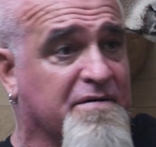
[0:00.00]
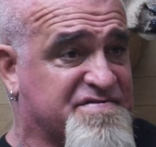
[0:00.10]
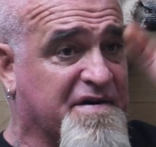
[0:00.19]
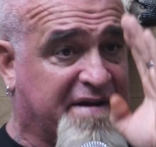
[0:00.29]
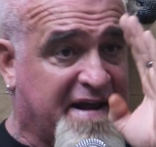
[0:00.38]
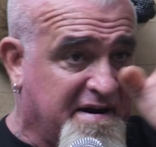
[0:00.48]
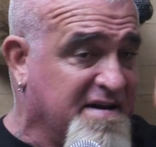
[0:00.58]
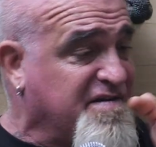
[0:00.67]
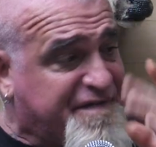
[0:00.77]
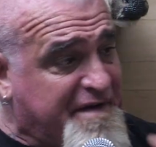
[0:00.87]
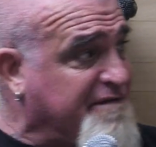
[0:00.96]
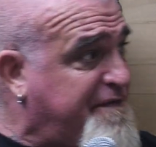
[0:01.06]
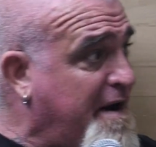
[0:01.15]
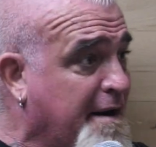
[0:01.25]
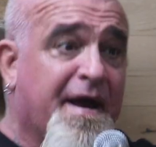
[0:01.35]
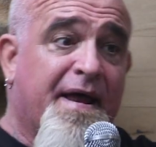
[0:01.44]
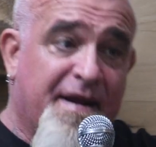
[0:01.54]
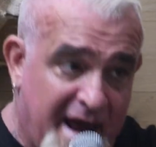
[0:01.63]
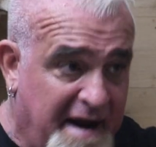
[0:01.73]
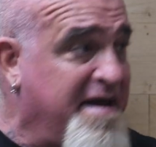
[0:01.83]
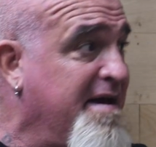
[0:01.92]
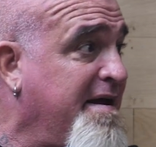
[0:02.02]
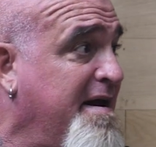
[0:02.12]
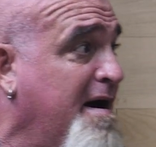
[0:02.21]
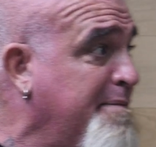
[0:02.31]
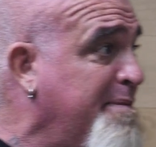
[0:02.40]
start getting in his field of fire, then he can get up